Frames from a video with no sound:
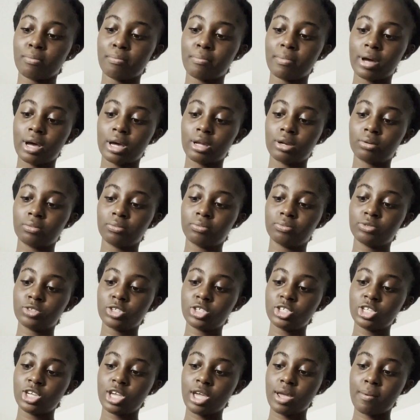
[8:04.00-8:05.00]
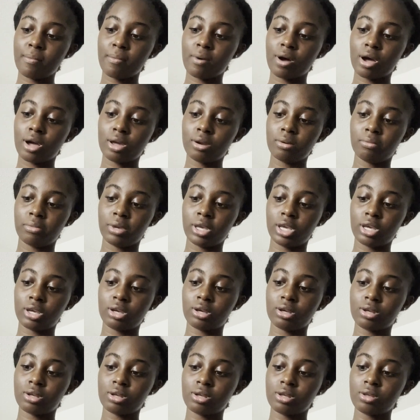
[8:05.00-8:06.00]
But shame on
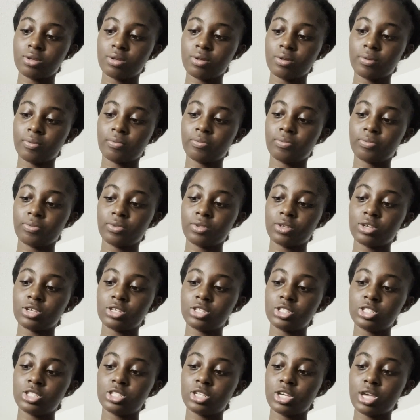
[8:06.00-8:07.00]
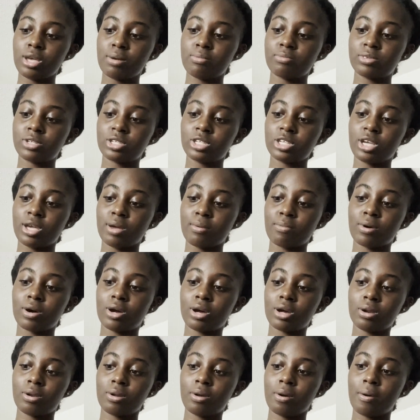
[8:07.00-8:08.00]
me. Shame
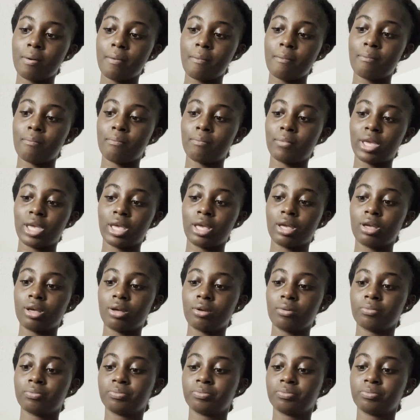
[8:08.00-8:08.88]
on me.